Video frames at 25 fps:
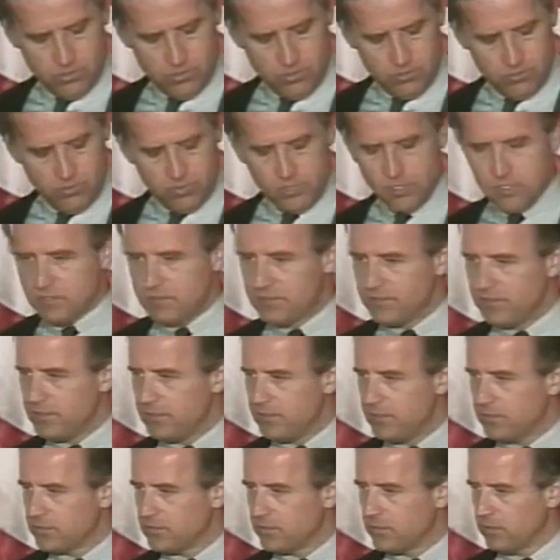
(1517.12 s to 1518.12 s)
what his
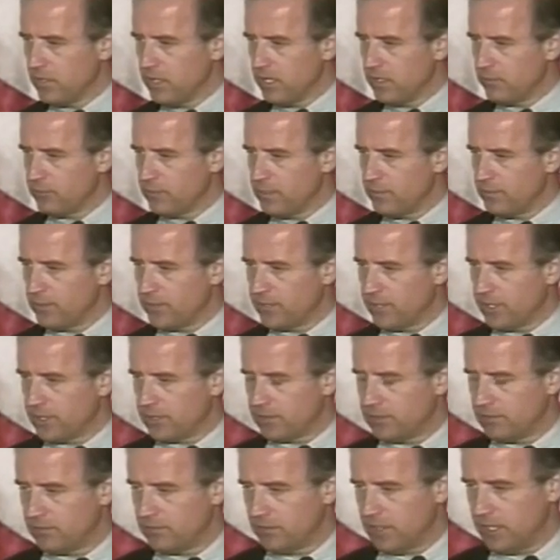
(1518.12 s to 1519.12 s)
views were on
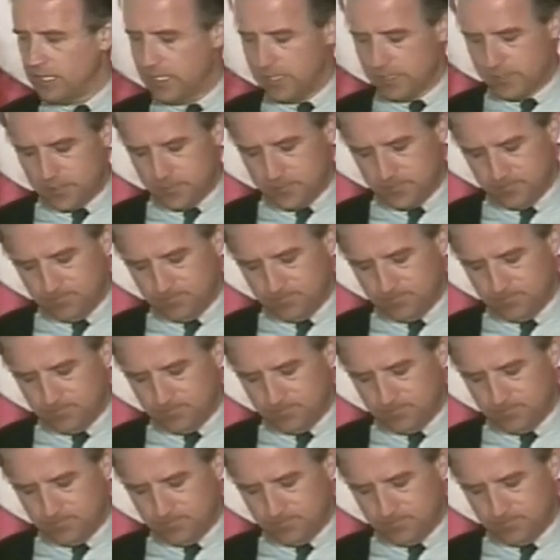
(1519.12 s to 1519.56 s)
reproductive rights.